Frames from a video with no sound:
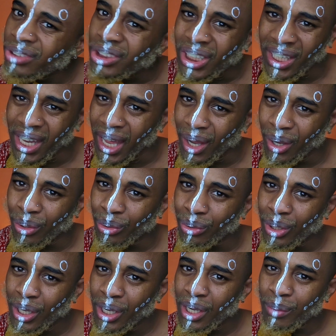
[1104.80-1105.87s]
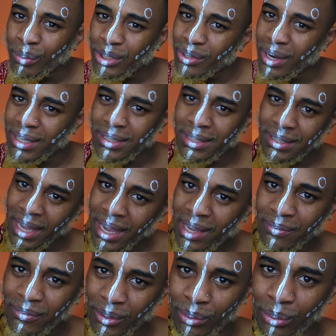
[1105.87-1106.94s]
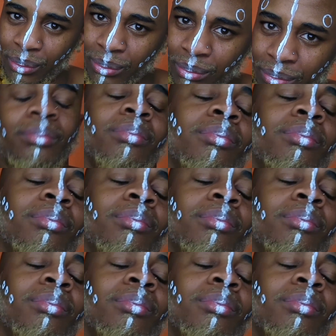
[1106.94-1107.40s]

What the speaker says: chill out. We trying to save you.